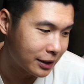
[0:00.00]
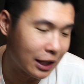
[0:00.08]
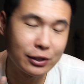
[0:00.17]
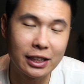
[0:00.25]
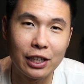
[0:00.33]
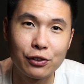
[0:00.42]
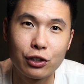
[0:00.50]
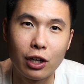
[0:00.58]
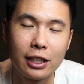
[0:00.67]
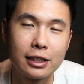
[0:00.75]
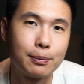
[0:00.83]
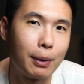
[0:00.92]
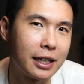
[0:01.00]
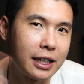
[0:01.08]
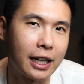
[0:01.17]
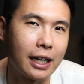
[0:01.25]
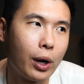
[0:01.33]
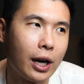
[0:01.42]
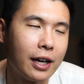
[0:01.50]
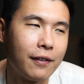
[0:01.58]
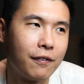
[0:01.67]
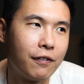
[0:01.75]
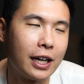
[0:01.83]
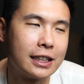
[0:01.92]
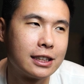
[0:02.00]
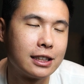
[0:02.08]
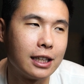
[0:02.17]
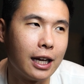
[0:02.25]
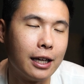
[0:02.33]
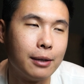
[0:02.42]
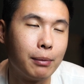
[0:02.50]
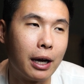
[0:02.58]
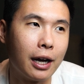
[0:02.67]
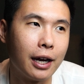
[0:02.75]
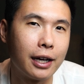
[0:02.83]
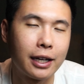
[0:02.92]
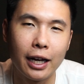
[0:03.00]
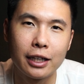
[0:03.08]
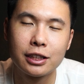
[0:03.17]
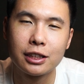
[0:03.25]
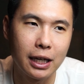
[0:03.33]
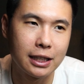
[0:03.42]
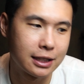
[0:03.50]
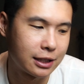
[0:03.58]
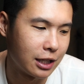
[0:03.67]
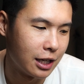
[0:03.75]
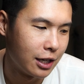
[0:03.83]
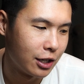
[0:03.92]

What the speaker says: So it's down $600, but yet when I invest in my Cash Plus,